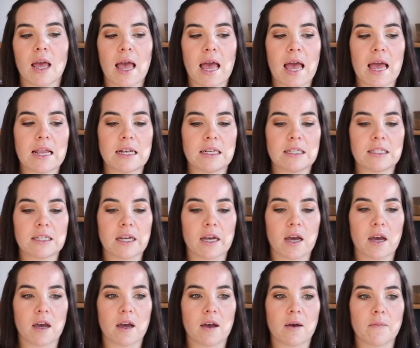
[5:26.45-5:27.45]
and
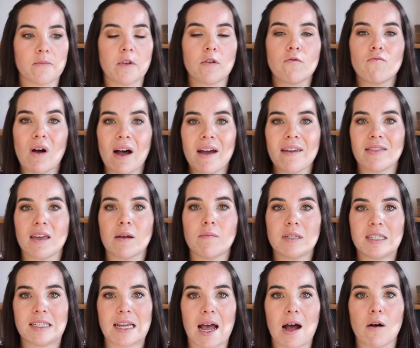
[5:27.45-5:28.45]
write
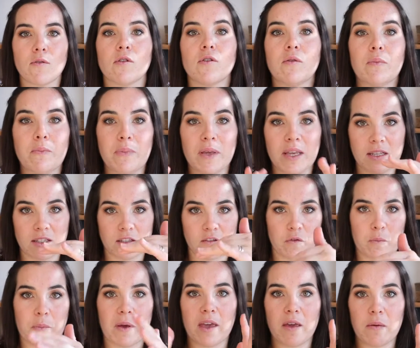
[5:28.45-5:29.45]
them down on a piece
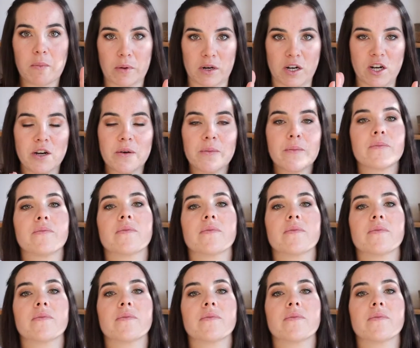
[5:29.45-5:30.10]
of paper.